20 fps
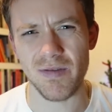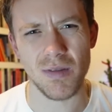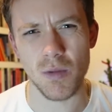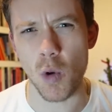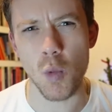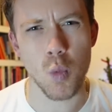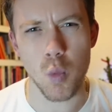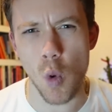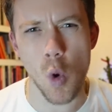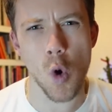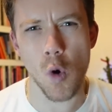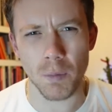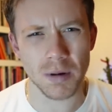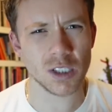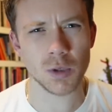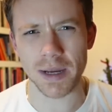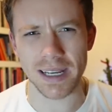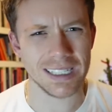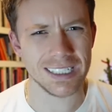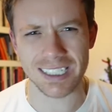a war
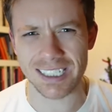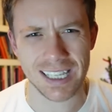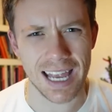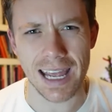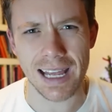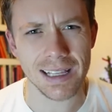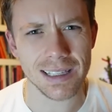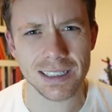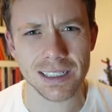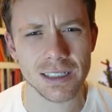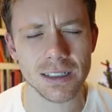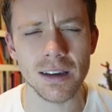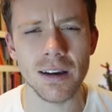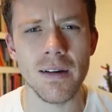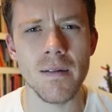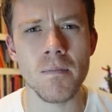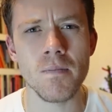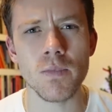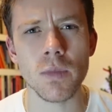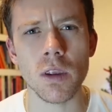between states
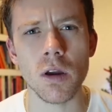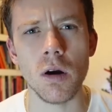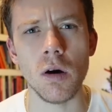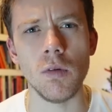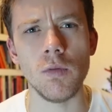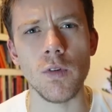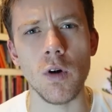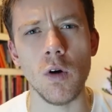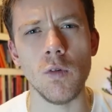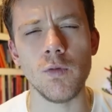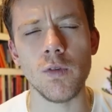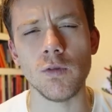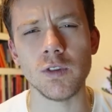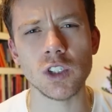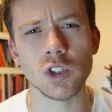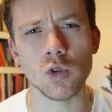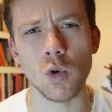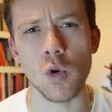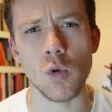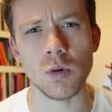of, of, of
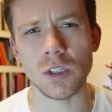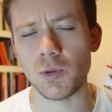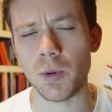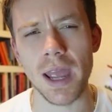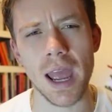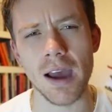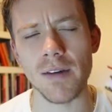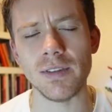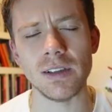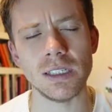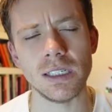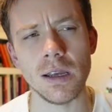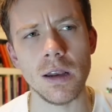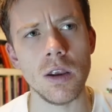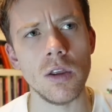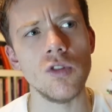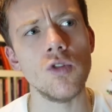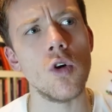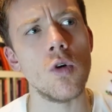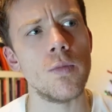sort, which we haven't seen
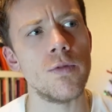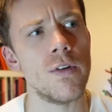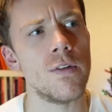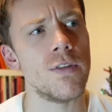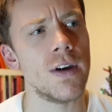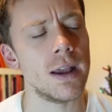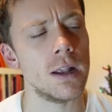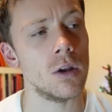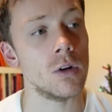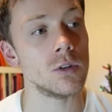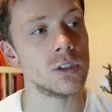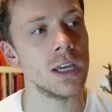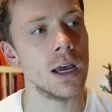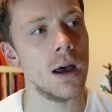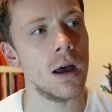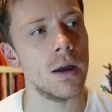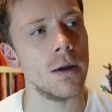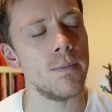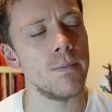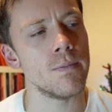in Europe for a very long
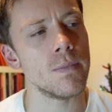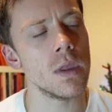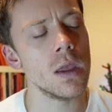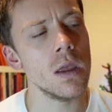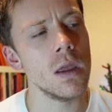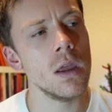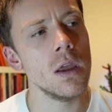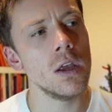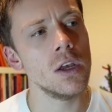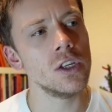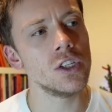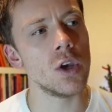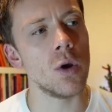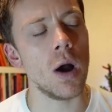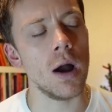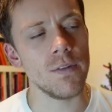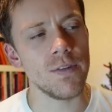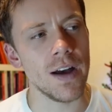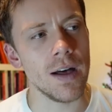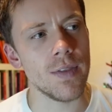time. So
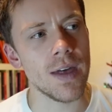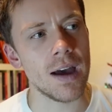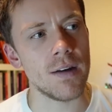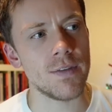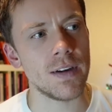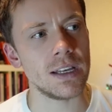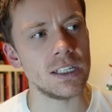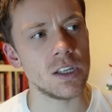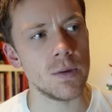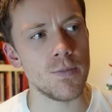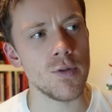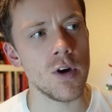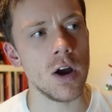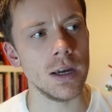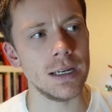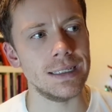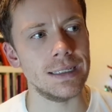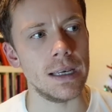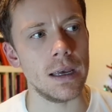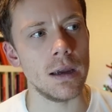I found that very
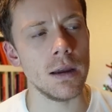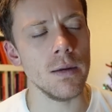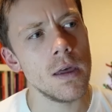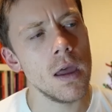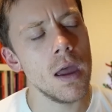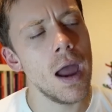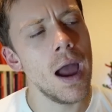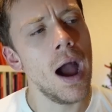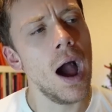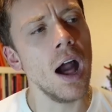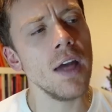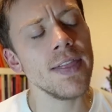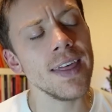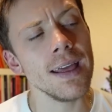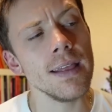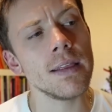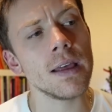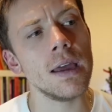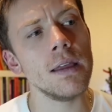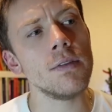surprising. I
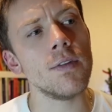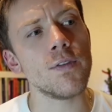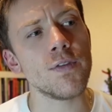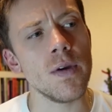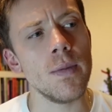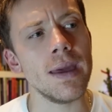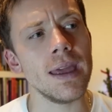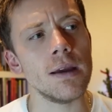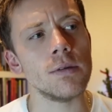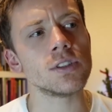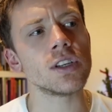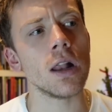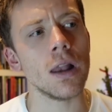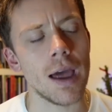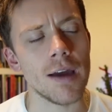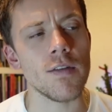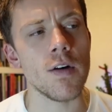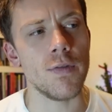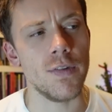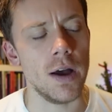think, it, for me, it was
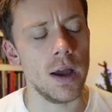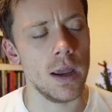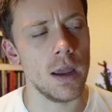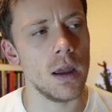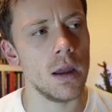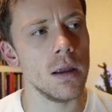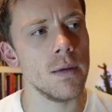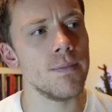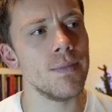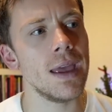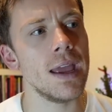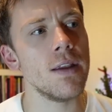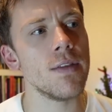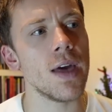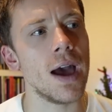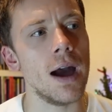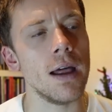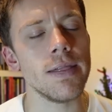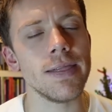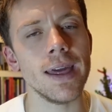clarifying in
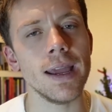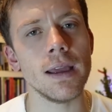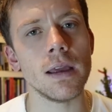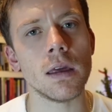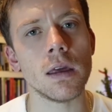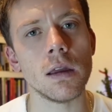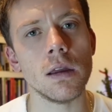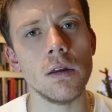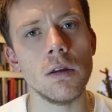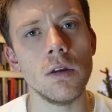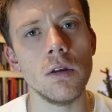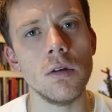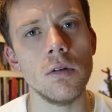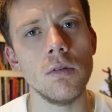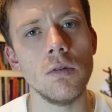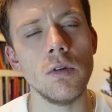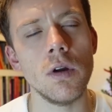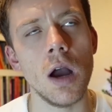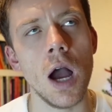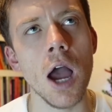that I think
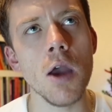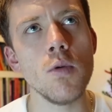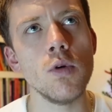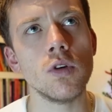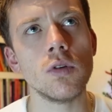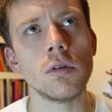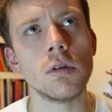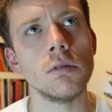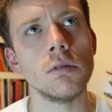I would